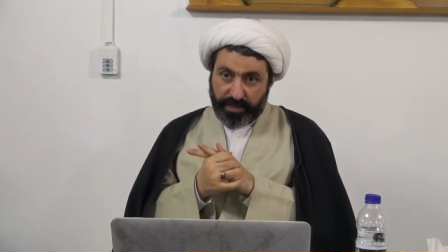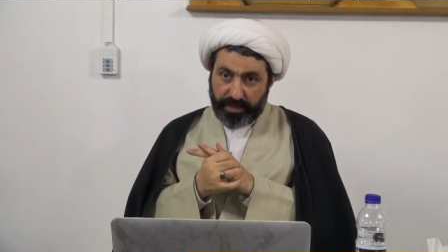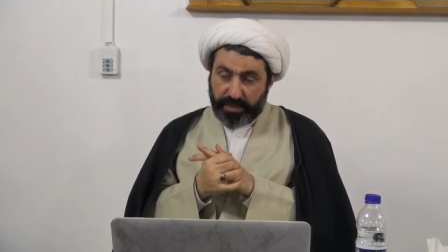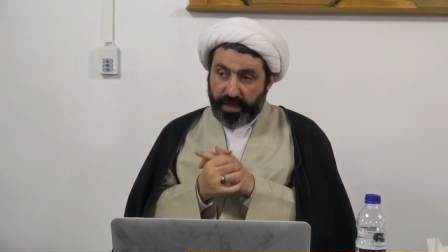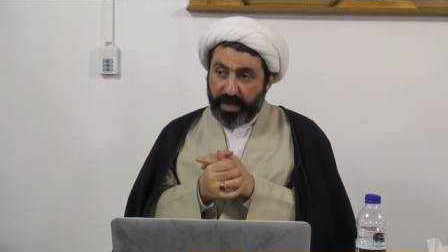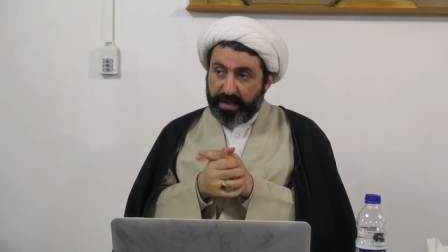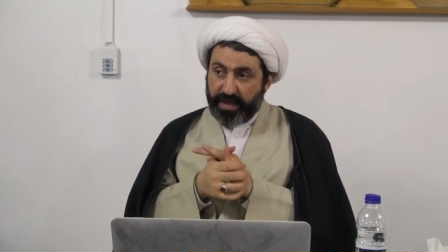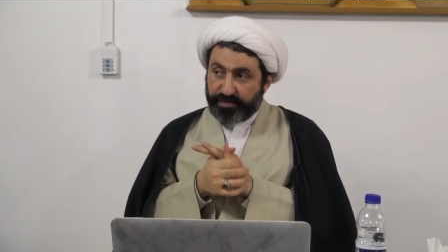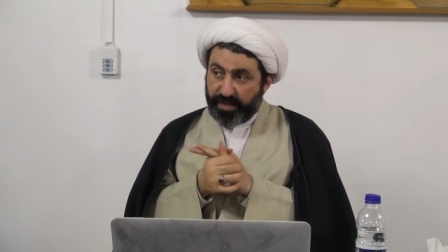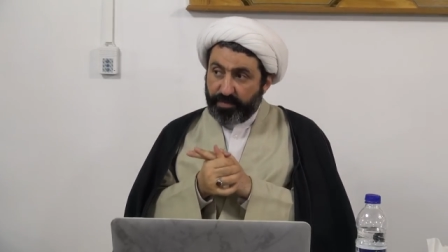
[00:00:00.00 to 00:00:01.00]
Uh, I
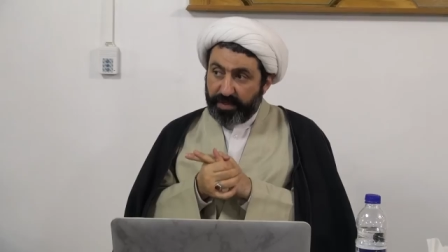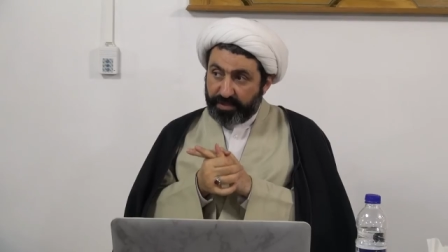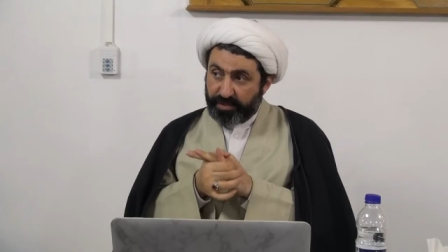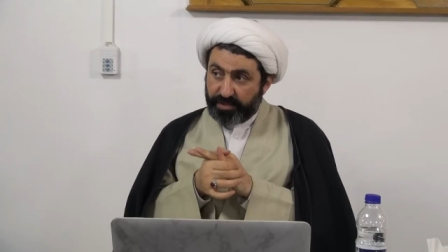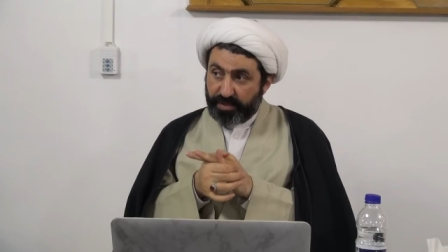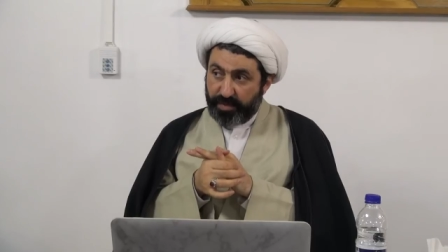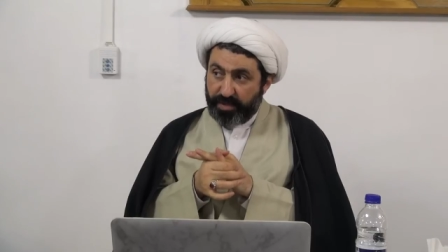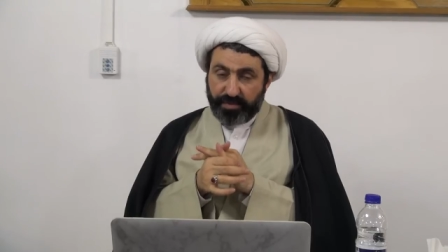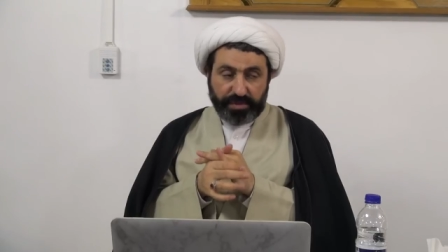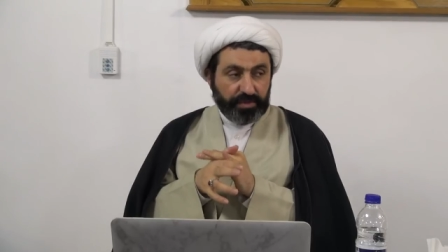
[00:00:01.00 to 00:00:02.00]
have some lectures
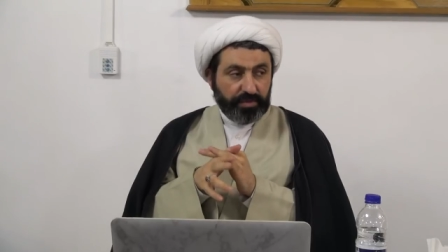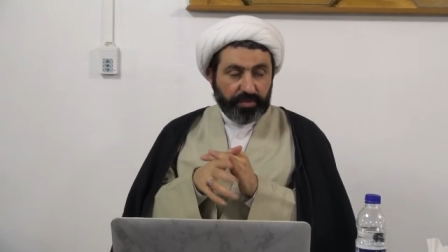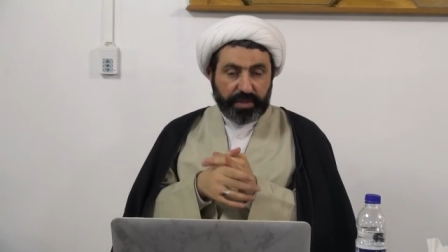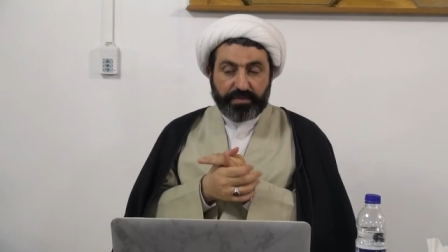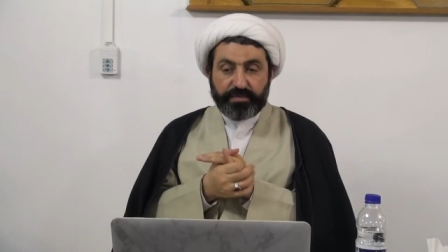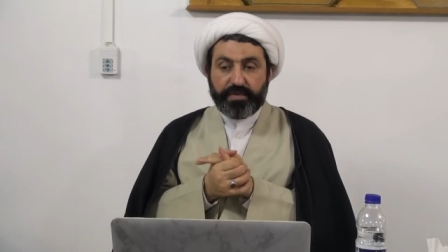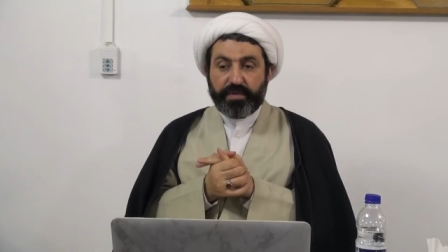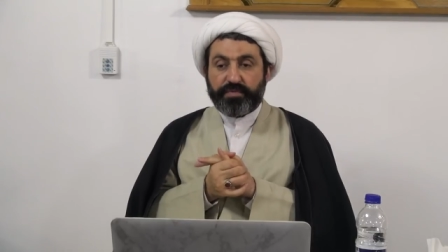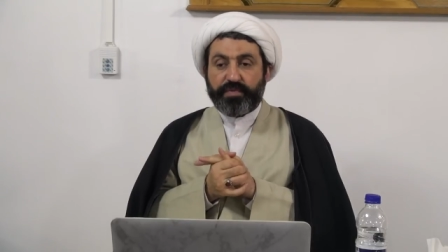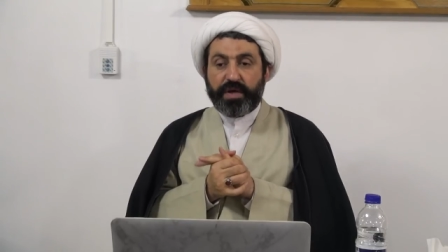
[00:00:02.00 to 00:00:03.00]
about this. You know, you can
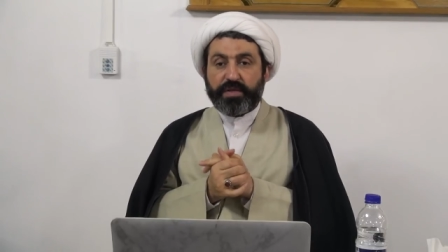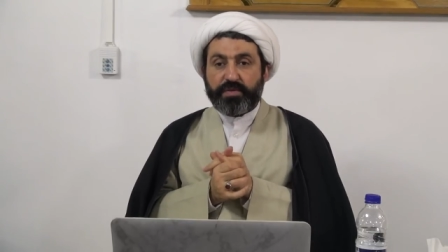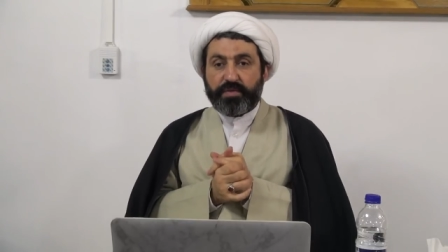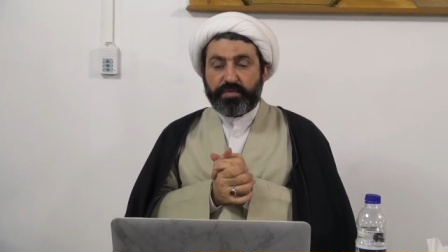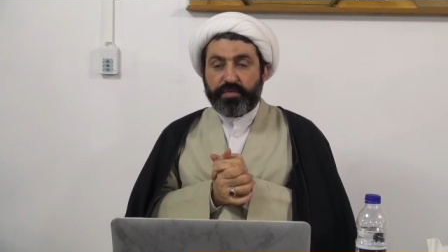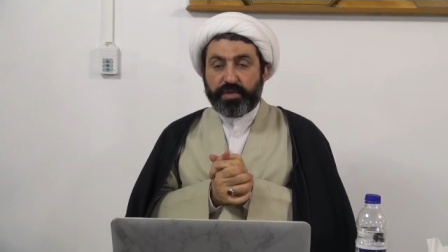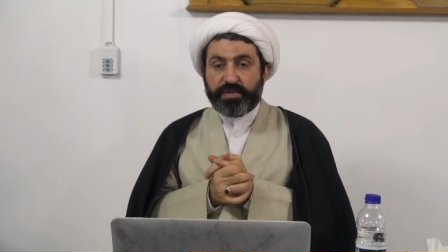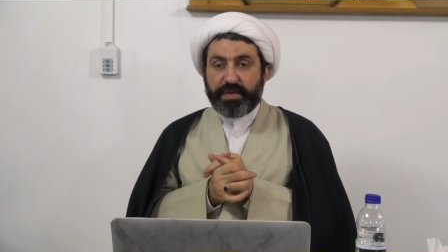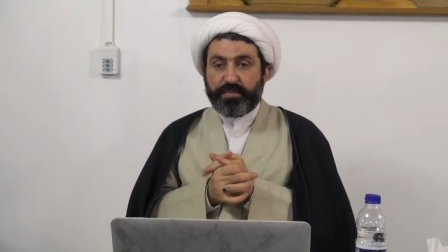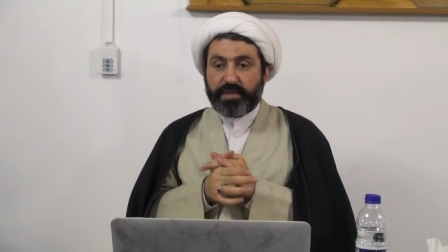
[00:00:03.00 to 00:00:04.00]
find. You know for
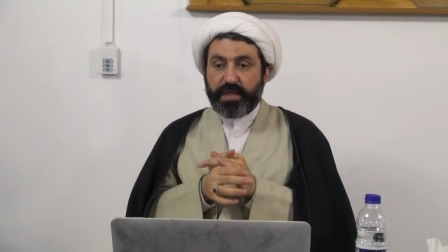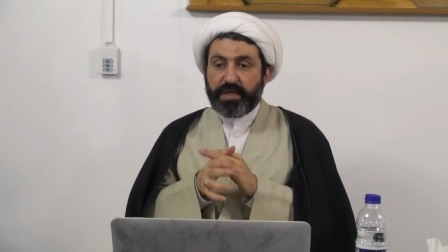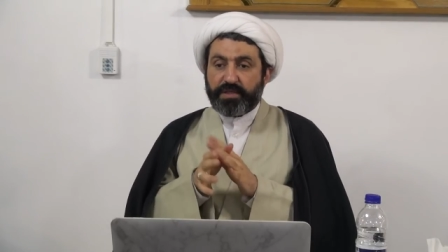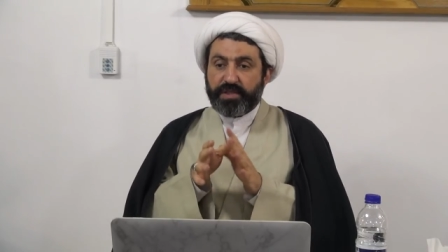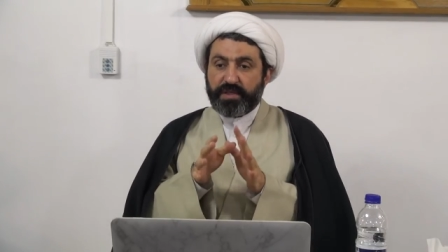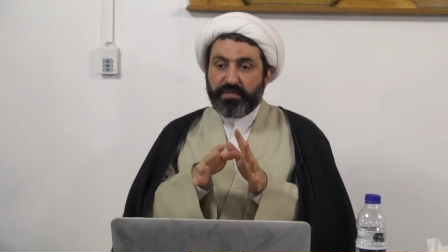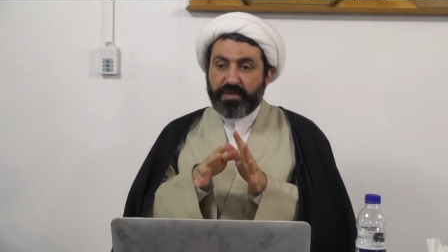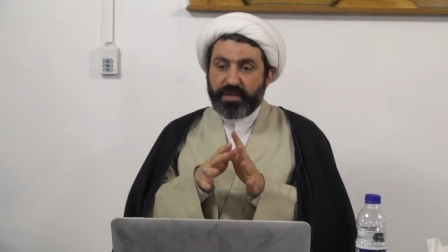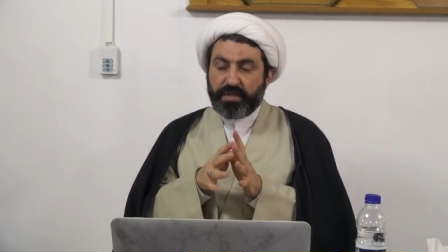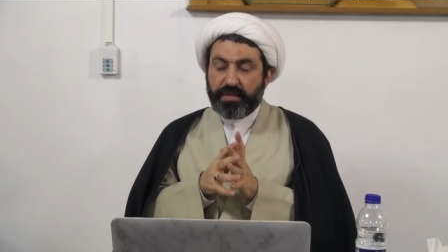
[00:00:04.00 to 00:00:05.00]
example, the lecture given in